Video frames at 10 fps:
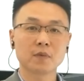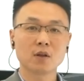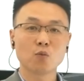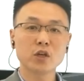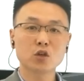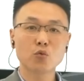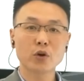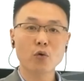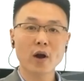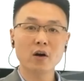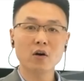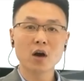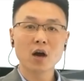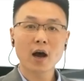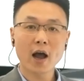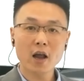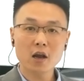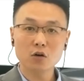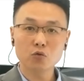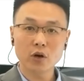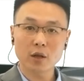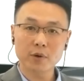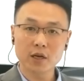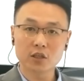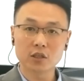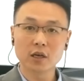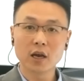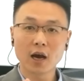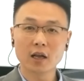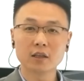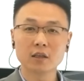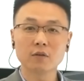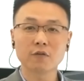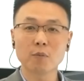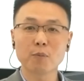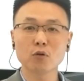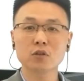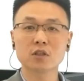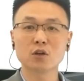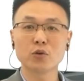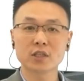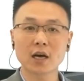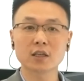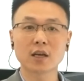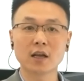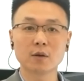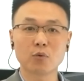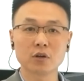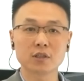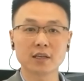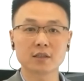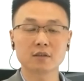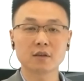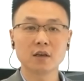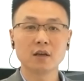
which require higher reliability and for both the result and the process.